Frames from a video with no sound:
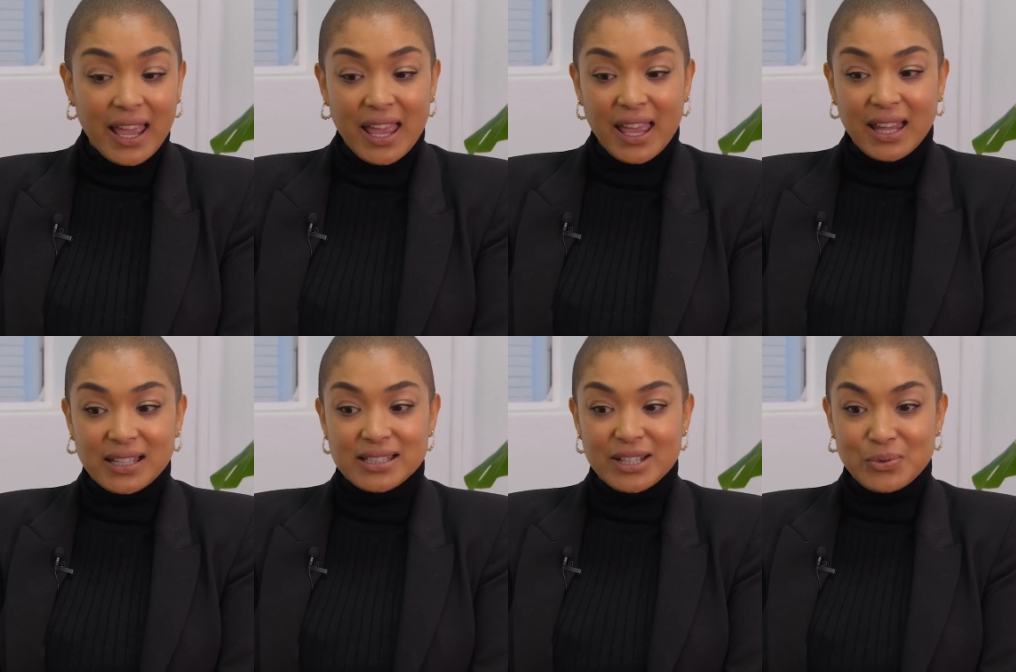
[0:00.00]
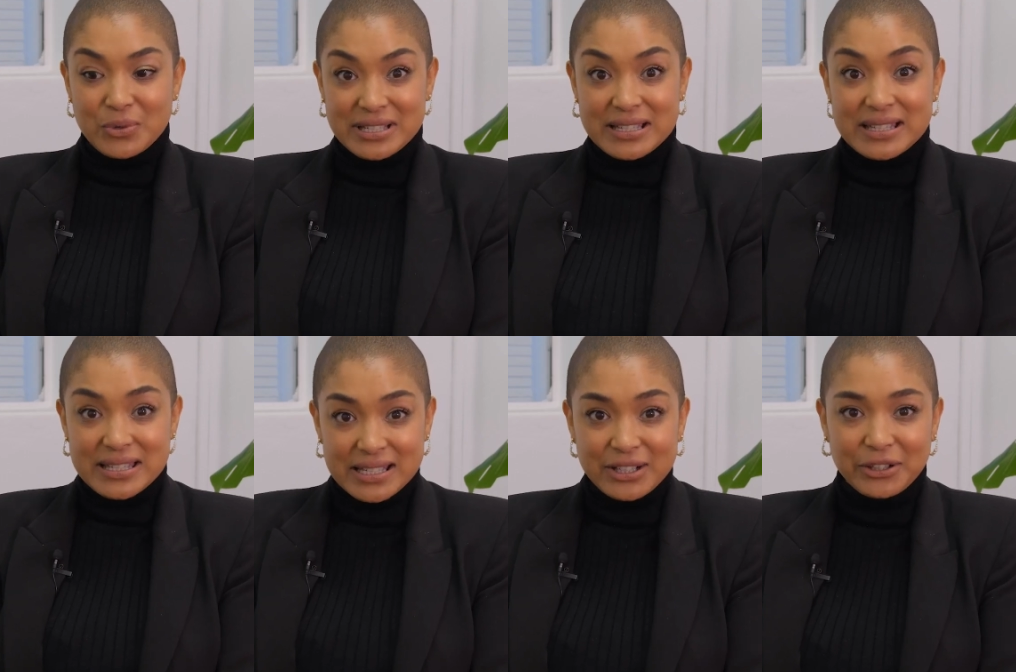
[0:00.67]
and it was a
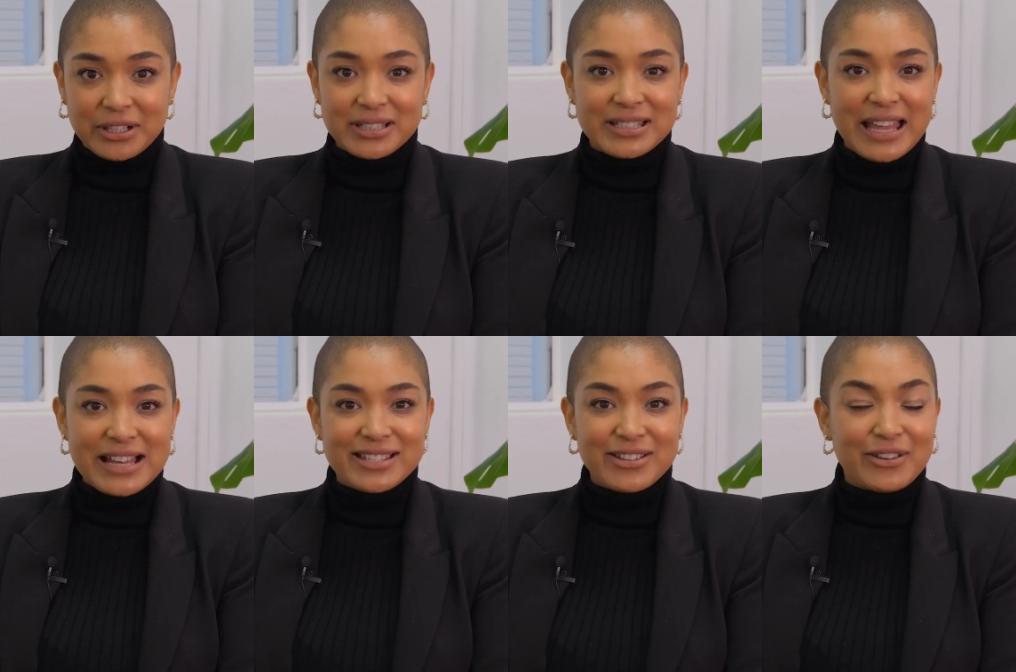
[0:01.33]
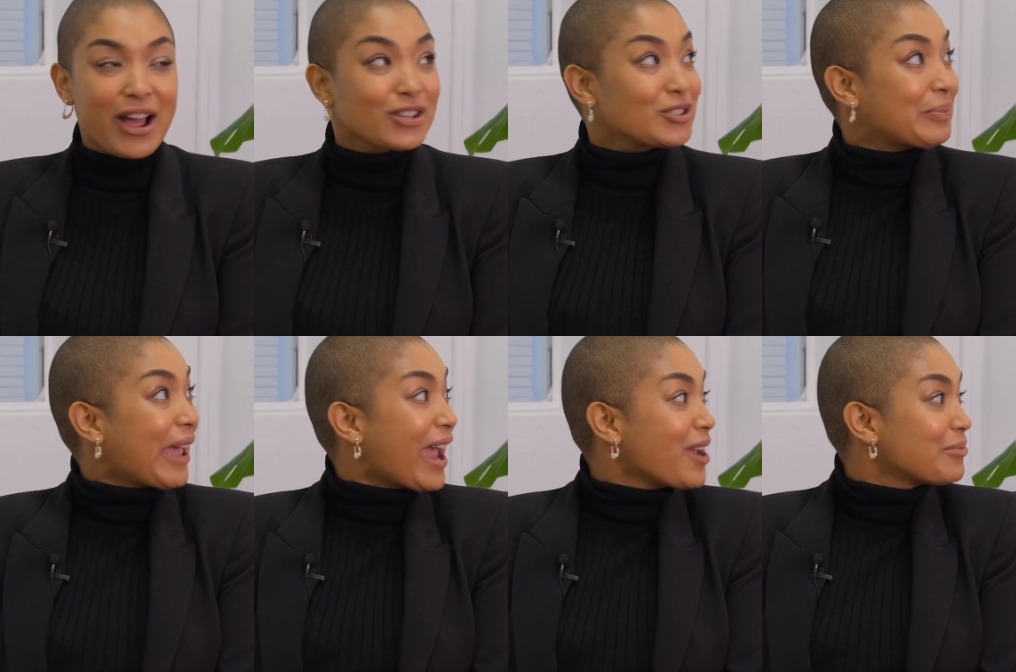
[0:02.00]
secret. And so now to be
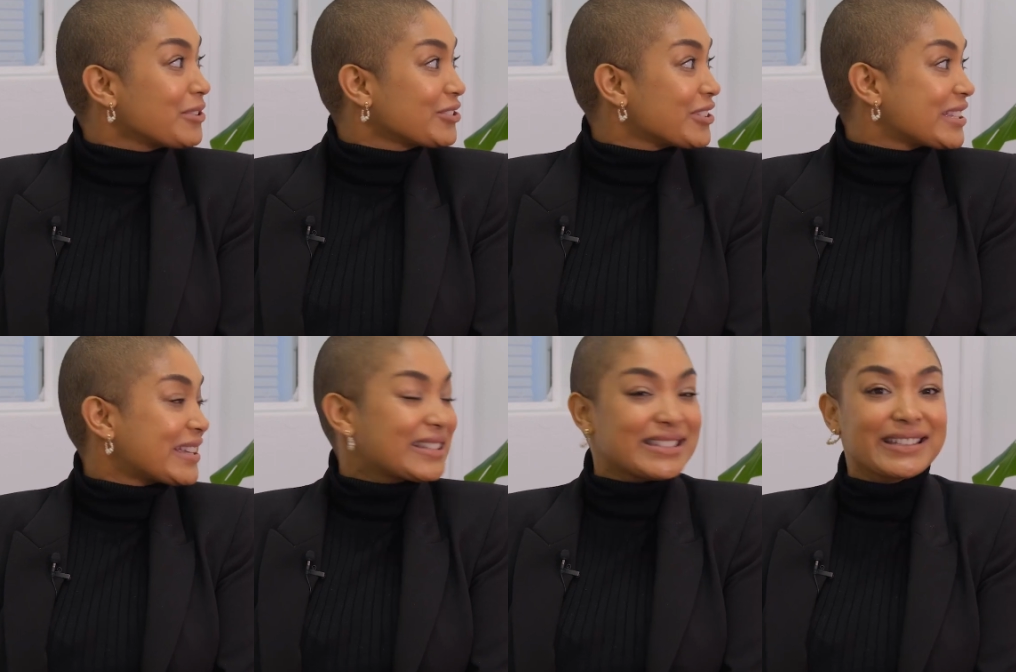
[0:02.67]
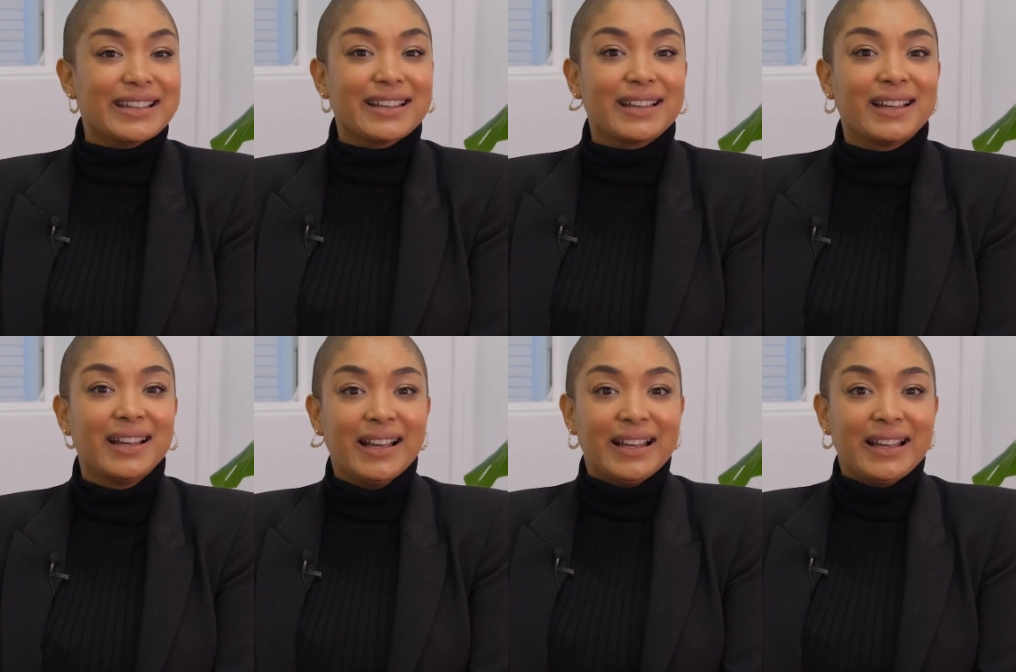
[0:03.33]
able to sit here